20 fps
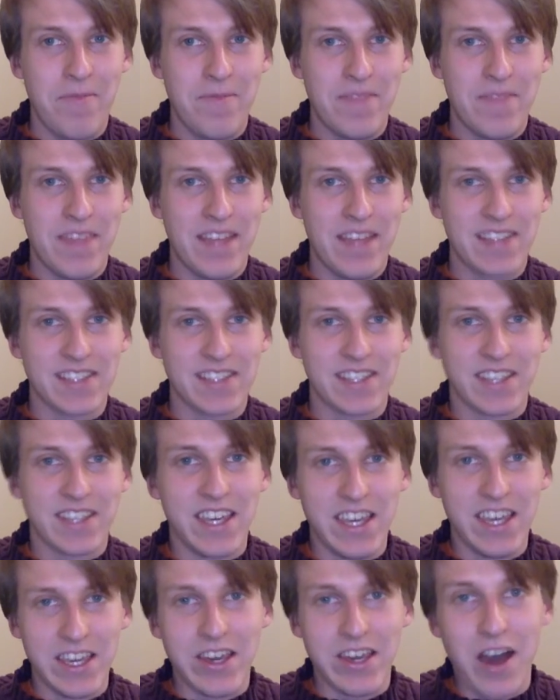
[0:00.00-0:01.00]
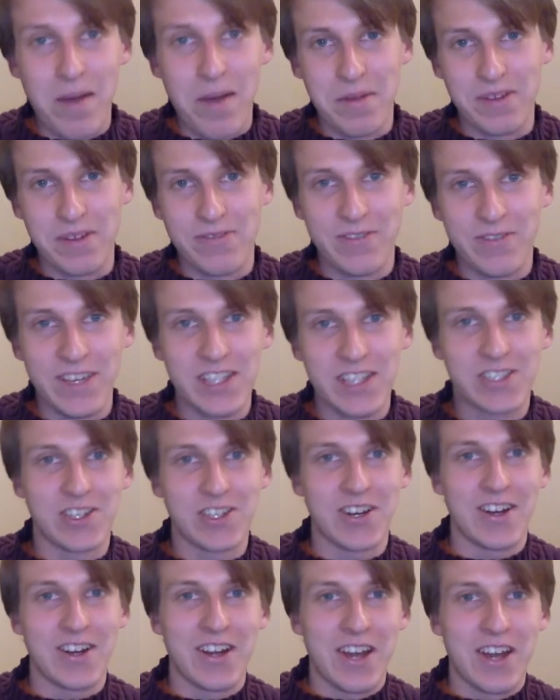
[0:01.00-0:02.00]
that's a key common
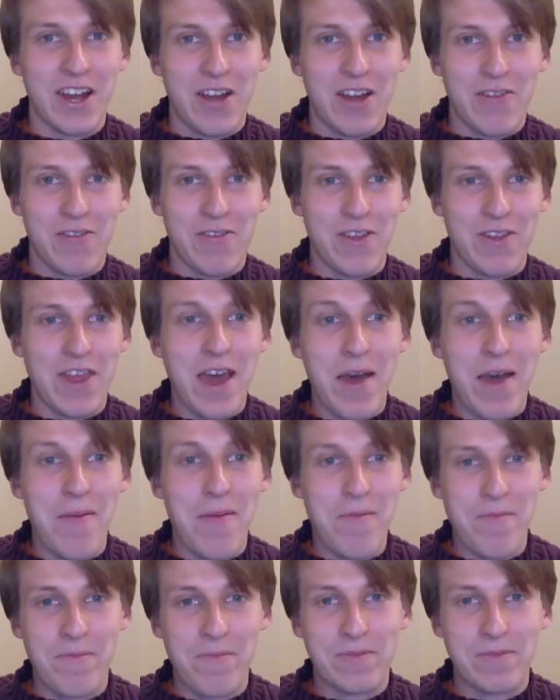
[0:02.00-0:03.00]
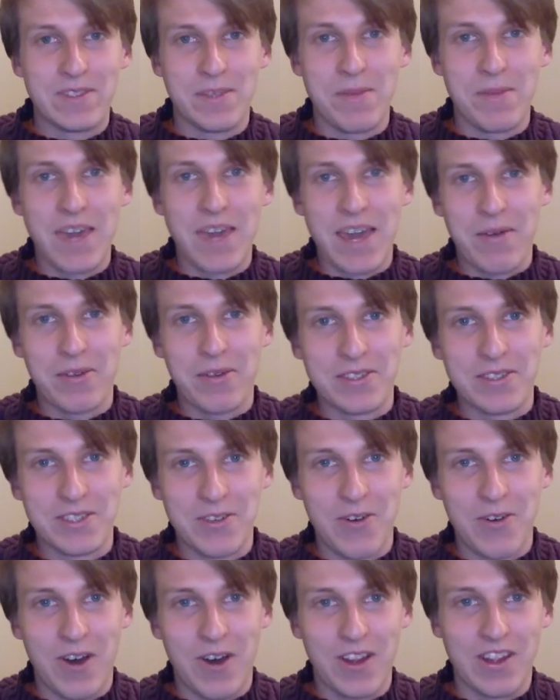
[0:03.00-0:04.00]
feature for them to be able
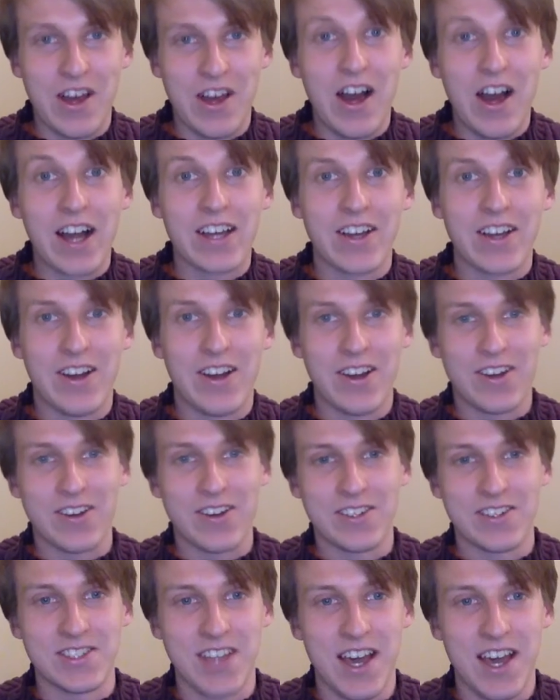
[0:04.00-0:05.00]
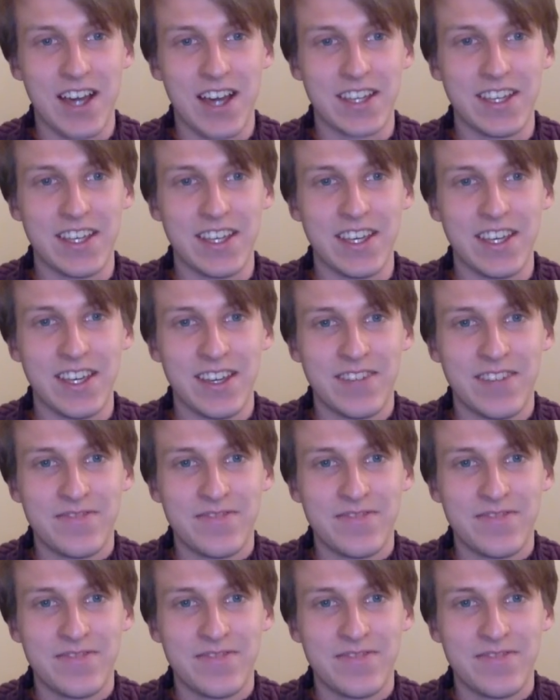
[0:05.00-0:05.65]
to unlock Conqueror's Haki.